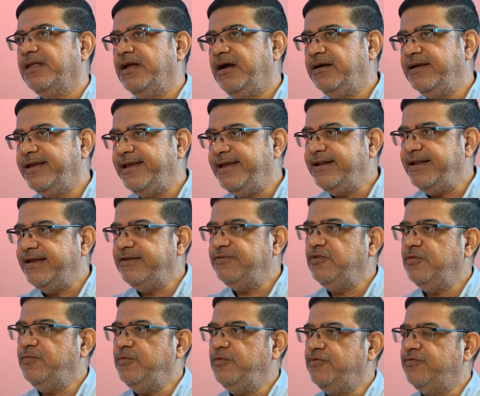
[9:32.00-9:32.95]
Again, as
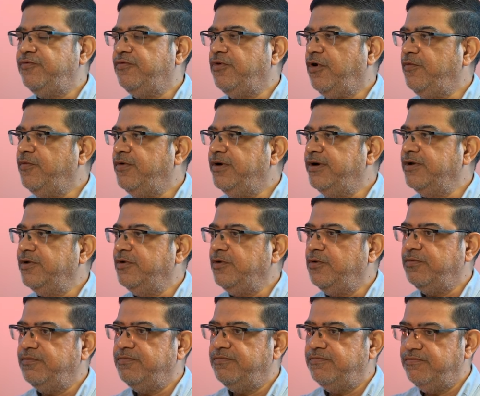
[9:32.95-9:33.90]
you move forward, you
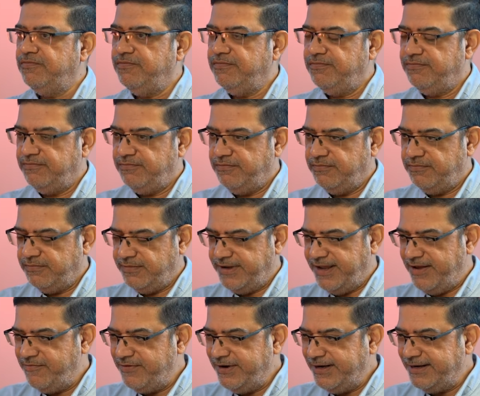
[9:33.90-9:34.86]
know,
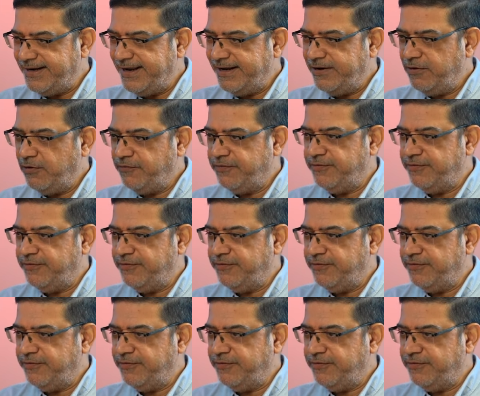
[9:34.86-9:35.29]
every ten or